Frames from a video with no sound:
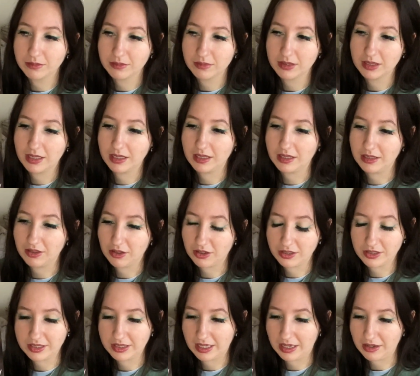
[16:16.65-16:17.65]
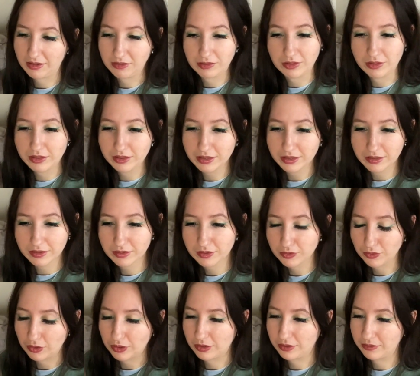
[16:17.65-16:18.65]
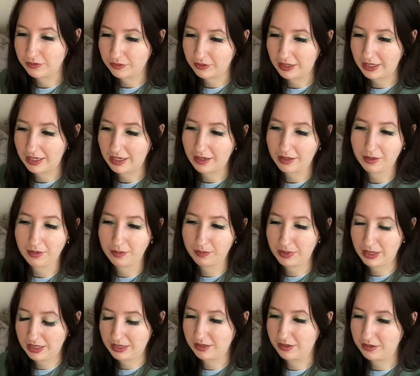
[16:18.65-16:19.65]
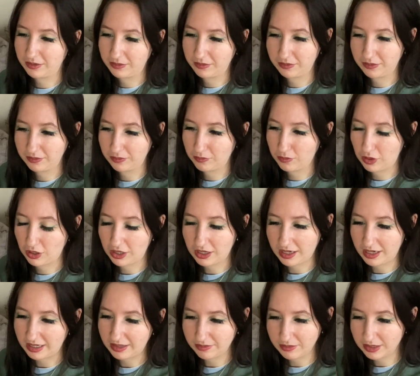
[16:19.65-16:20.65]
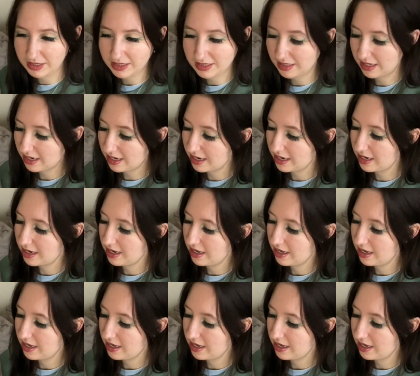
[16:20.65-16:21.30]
in our sound sort of like piece of work, I would say.